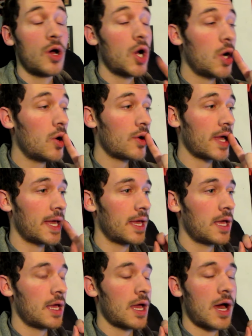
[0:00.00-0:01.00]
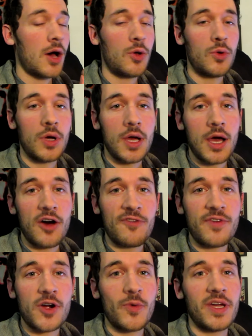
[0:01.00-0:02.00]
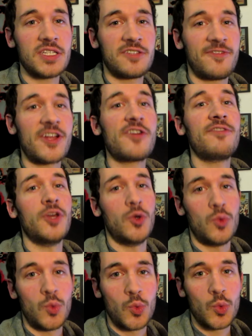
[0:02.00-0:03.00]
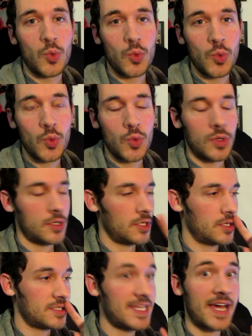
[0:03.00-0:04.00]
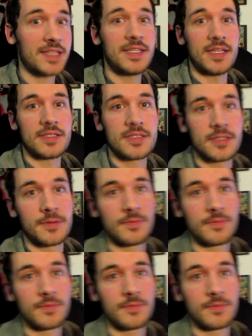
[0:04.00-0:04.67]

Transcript: Oh, okay. How far away is Fairview? Texas.